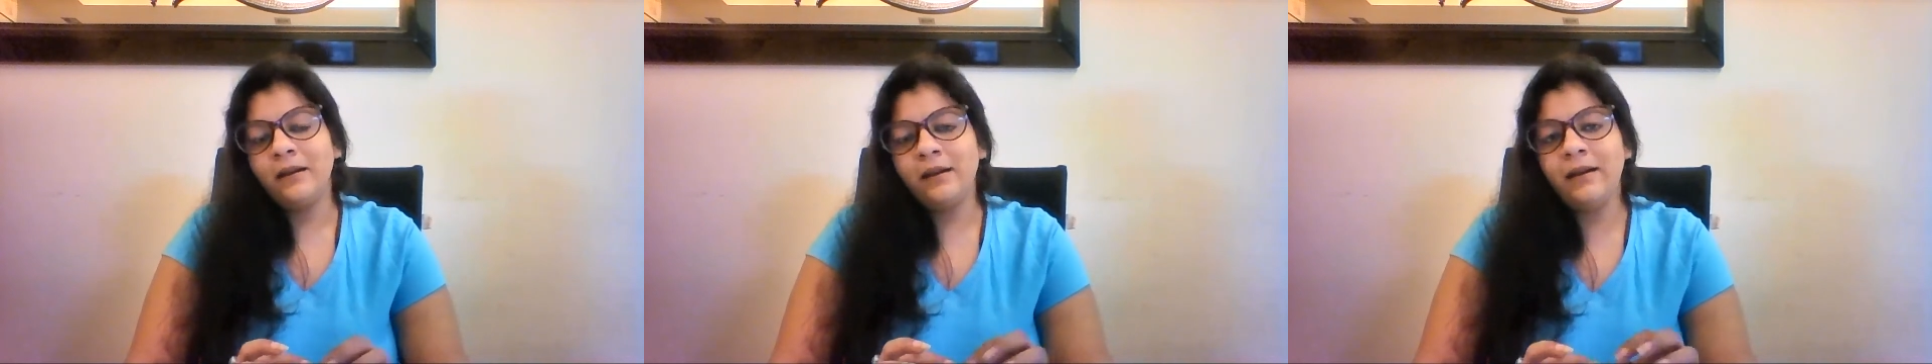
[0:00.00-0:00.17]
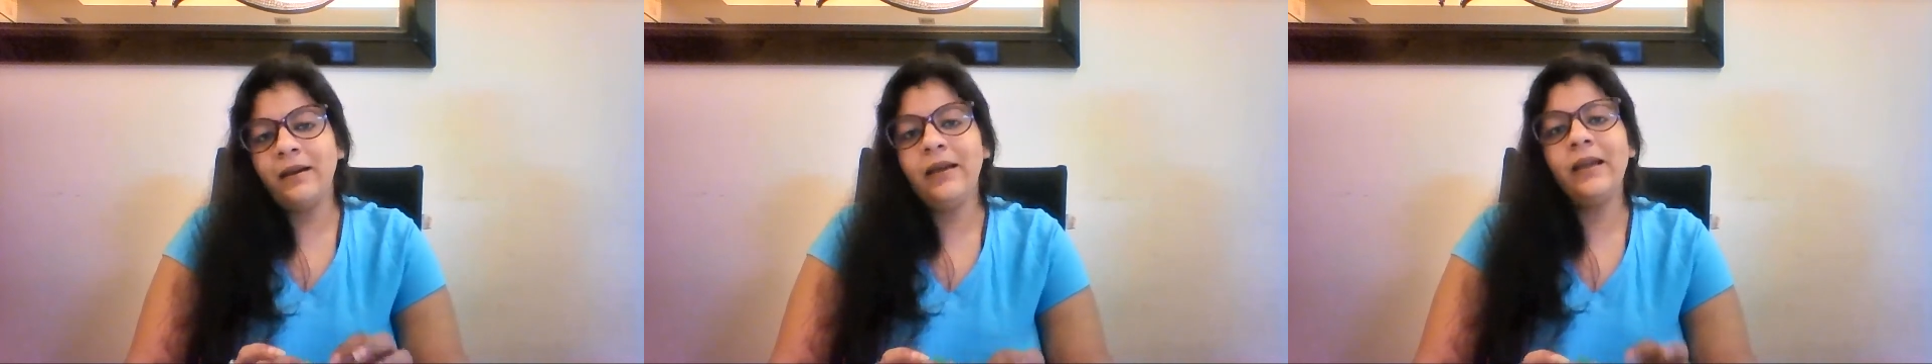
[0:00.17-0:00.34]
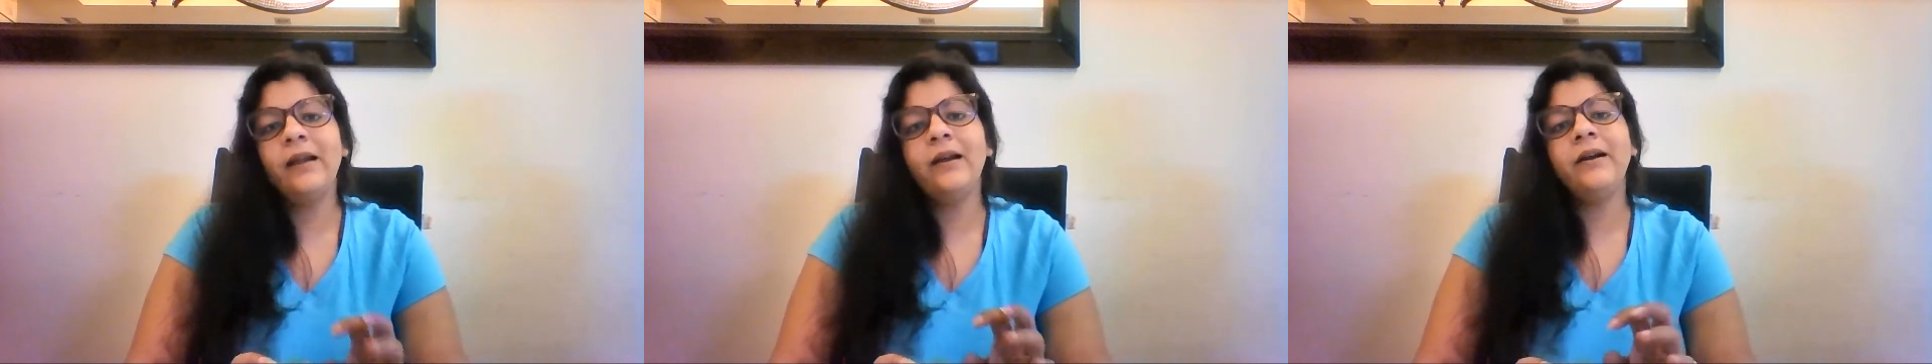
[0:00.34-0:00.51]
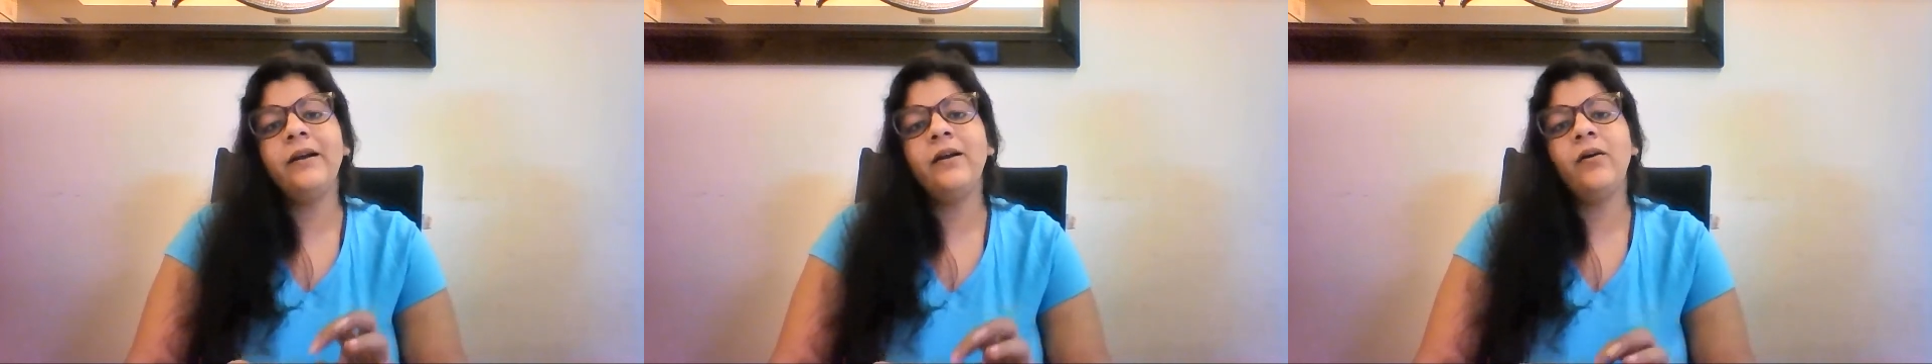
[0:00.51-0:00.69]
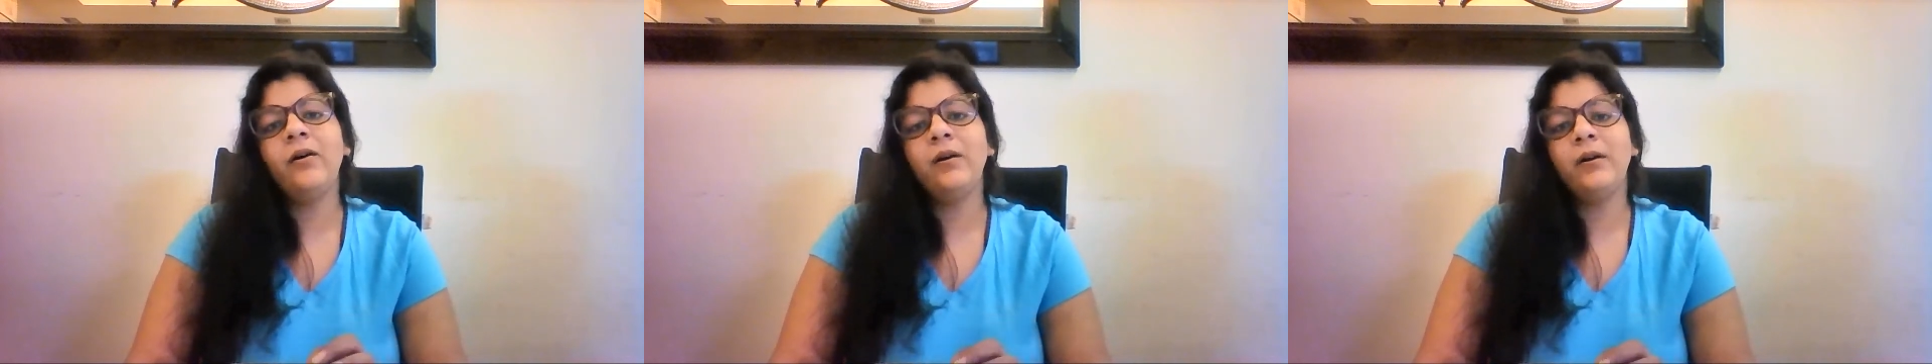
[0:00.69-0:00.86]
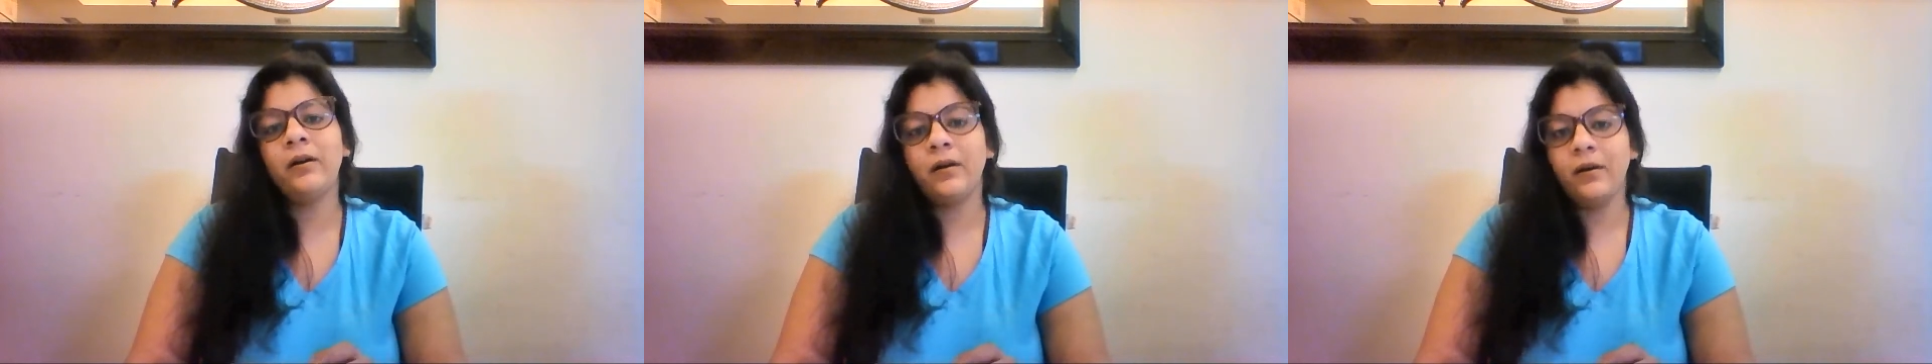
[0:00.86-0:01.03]
near
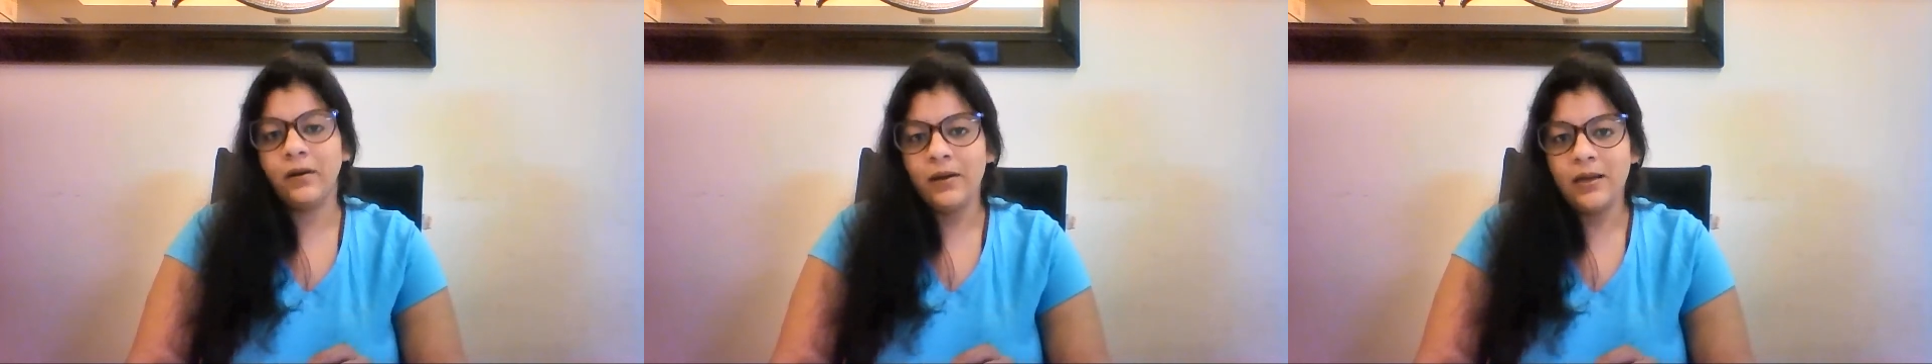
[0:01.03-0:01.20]
your